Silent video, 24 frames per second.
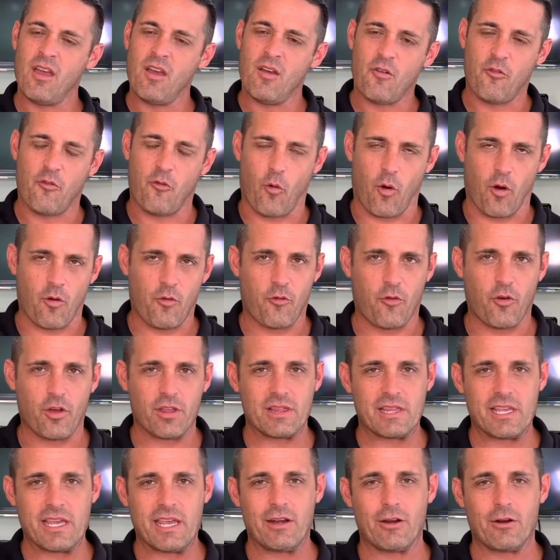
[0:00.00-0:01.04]
4-foot
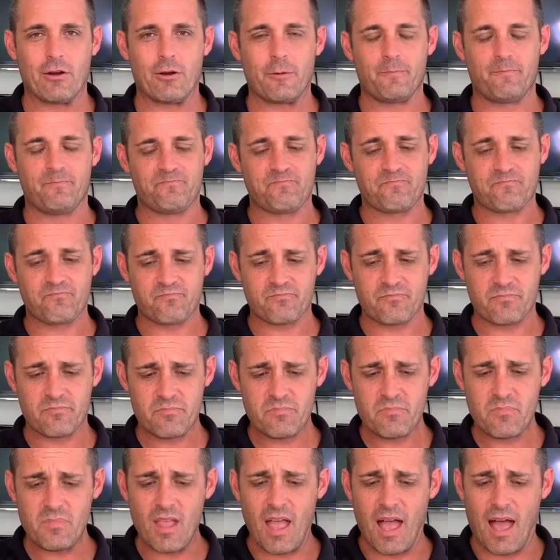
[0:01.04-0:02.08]
leader.
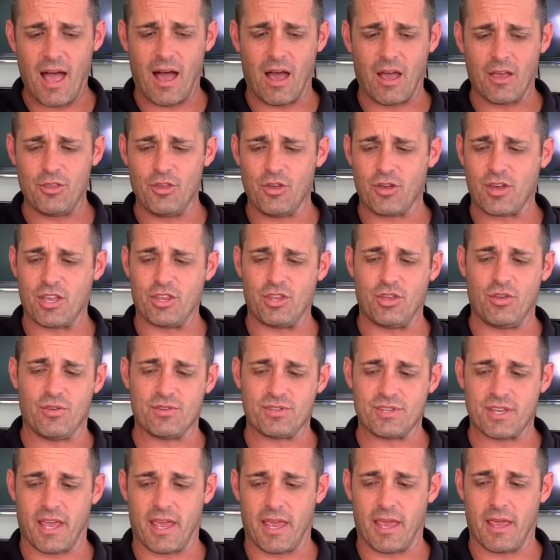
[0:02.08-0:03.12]
You can use
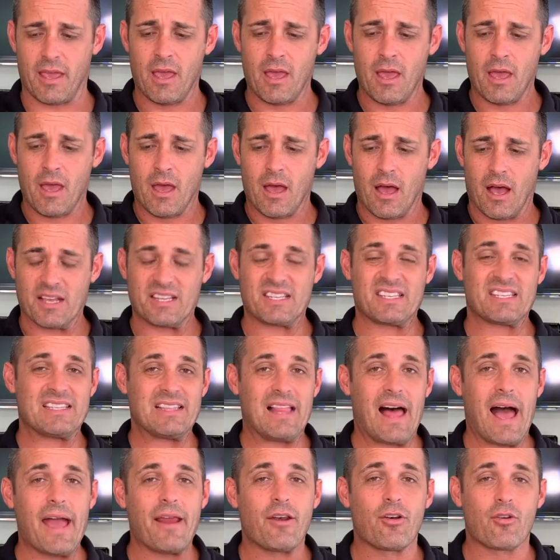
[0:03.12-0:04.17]
a
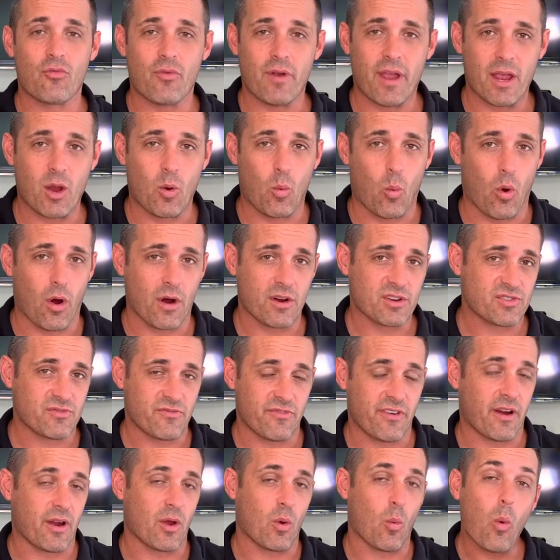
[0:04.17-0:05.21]
slider rig, works
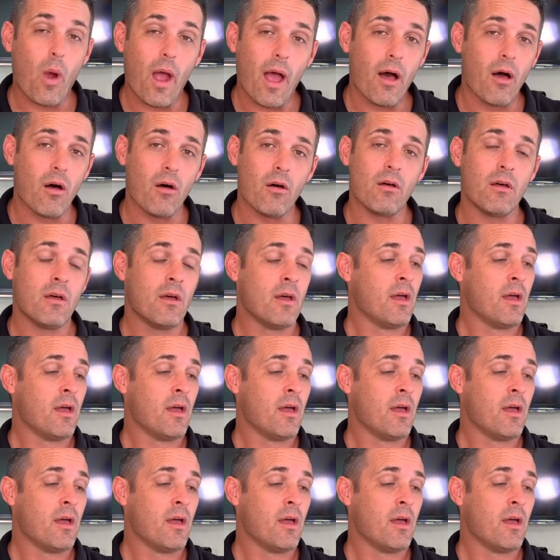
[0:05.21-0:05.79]
very well.